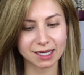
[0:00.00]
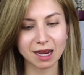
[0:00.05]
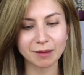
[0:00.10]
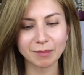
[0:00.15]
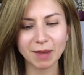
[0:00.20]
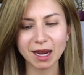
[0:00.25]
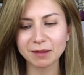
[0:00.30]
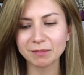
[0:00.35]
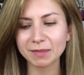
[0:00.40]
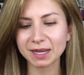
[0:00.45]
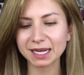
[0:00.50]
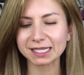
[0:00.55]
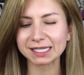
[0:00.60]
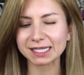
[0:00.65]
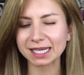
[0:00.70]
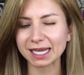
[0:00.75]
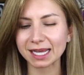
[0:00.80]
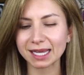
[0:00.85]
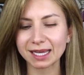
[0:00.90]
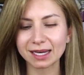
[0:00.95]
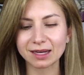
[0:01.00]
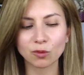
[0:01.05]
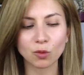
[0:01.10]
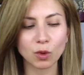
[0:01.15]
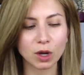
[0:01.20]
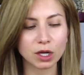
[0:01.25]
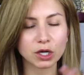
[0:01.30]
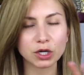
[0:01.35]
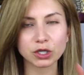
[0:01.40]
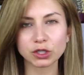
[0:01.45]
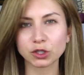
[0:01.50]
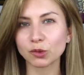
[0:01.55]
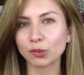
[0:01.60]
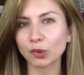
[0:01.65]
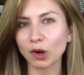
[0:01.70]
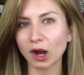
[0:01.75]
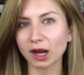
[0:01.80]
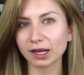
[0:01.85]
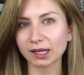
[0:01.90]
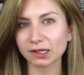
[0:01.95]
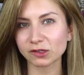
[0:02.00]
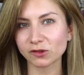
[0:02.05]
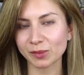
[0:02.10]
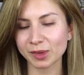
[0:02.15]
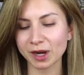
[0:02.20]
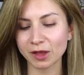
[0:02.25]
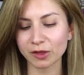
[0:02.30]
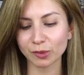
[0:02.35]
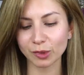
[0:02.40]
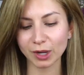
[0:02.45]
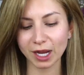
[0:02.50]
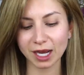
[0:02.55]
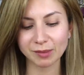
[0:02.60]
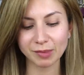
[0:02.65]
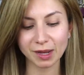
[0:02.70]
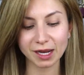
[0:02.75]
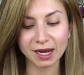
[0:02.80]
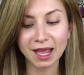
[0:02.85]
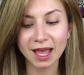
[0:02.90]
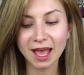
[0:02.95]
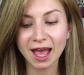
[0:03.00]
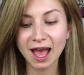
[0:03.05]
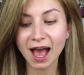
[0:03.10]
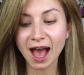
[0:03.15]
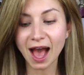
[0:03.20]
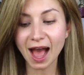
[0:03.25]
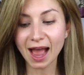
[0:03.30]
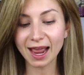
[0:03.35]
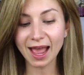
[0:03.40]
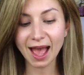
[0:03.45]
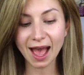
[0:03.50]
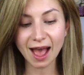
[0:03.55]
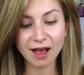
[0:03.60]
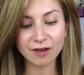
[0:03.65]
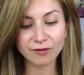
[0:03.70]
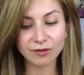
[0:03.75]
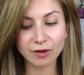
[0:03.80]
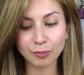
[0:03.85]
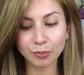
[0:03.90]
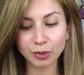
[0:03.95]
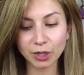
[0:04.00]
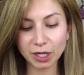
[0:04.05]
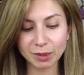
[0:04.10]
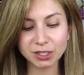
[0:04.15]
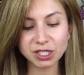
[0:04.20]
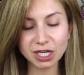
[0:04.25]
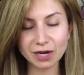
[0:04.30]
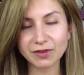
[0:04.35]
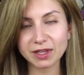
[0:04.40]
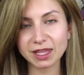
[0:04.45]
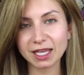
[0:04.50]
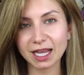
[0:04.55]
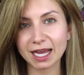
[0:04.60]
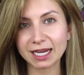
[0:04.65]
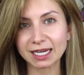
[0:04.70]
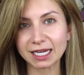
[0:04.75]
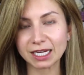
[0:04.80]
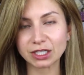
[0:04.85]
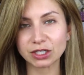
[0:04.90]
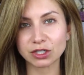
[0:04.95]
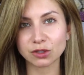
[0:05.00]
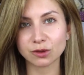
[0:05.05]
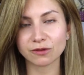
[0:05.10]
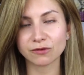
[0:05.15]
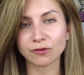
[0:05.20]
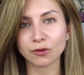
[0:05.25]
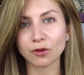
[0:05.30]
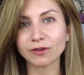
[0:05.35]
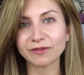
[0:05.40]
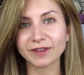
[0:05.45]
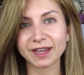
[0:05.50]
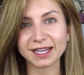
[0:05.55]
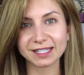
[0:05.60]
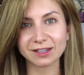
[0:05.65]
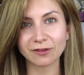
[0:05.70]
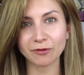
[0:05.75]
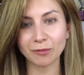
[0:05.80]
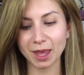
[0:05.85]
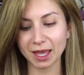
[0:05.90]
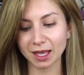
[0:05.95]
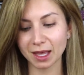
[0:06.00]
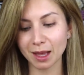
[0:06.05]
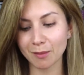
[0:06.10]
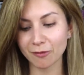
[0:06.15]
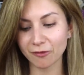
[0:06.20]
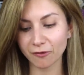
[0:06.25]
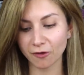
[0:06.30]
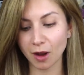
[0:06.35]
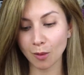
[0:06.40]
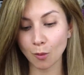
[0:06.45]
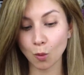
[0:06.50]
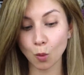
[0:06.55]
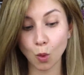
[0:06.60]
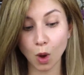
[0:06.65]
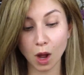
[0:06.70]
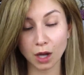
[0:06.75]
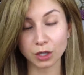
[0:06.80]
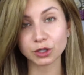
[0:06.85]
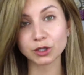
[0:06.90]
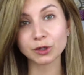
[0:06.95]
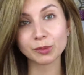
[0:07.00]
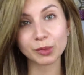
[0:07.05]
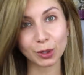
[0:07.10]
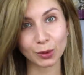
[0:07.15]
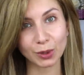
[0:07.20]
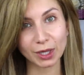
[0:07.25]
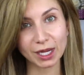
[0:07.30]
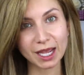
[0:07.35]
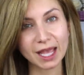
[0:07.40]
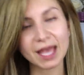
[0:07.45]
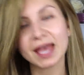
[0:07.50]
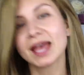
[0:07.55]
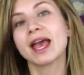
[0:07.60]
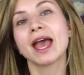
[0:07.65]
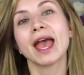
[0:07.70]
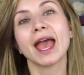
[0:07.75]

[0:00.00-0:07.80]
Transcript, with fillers: I might mix in one or two products from another brand, but I have pretty much everything I need to do a full face of makeup from Wander Beauty,